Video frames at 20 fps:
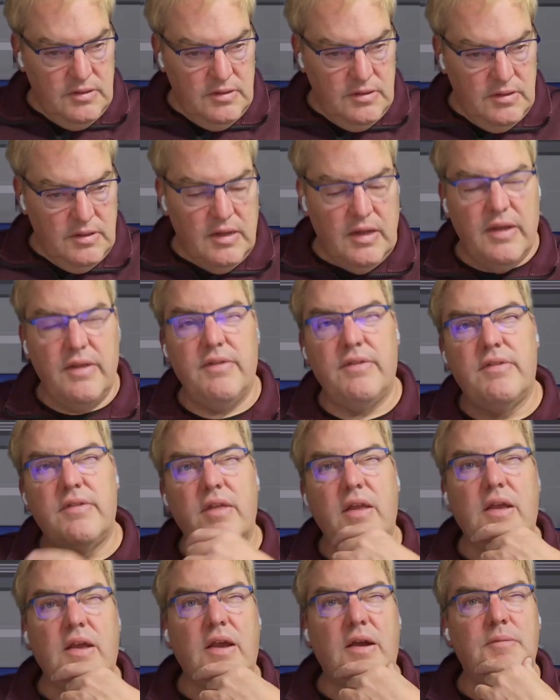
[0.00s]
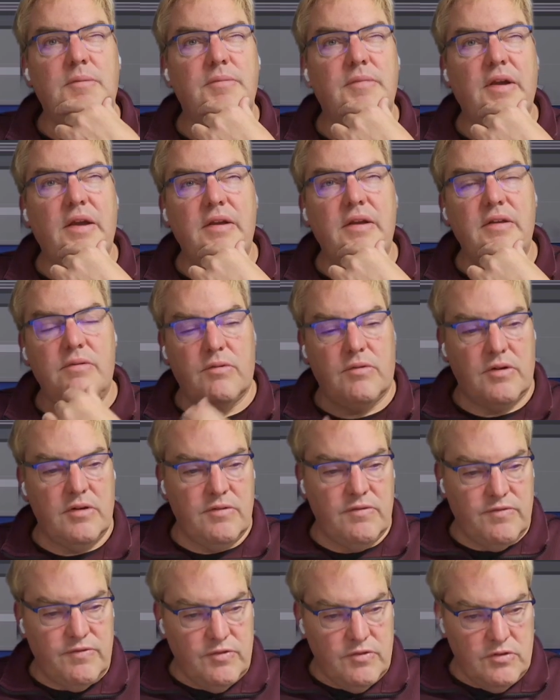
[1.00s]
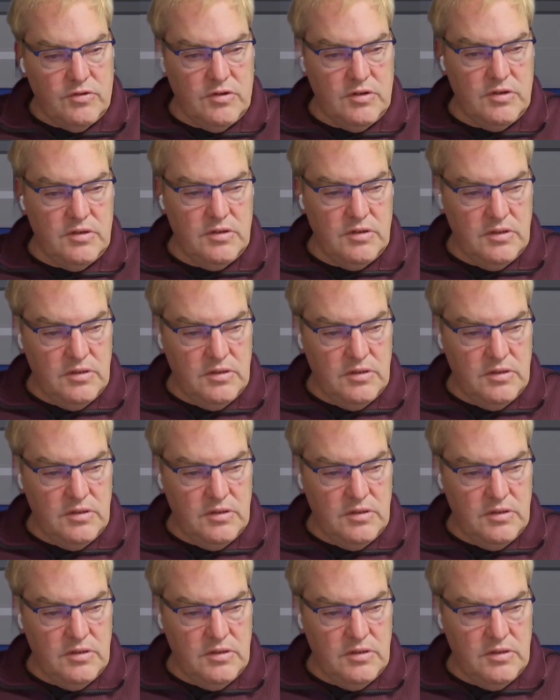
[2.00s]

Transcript: I think I made one for